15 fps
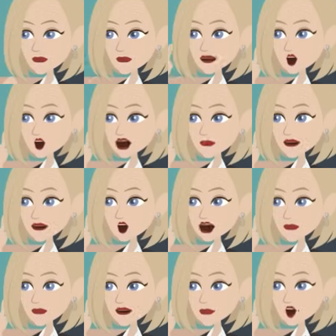Even
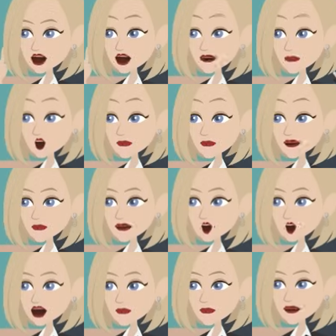small mistakes like
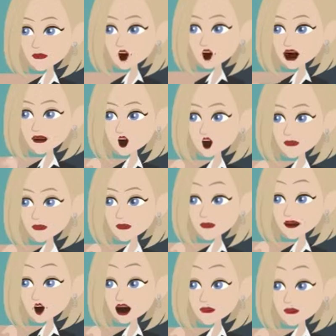these can confuse the
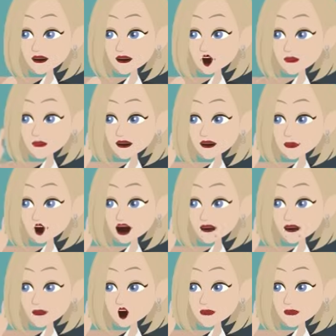listener, which
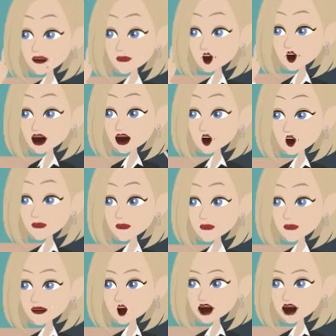is why it is
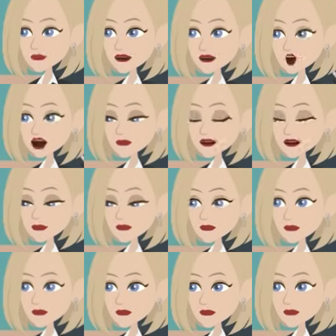important to slow down
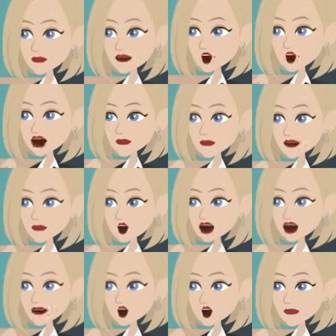and check. The
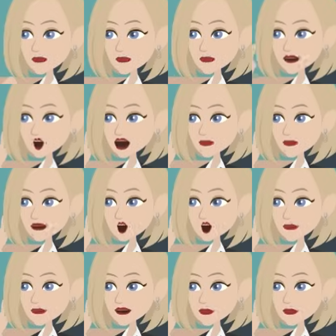key question to ask
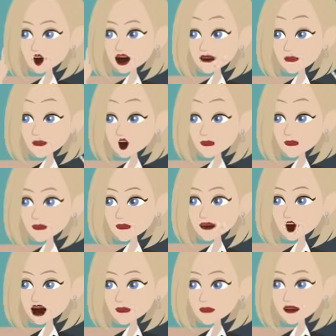yourself is
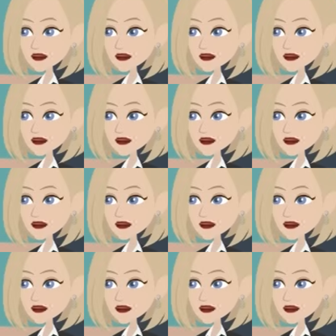always,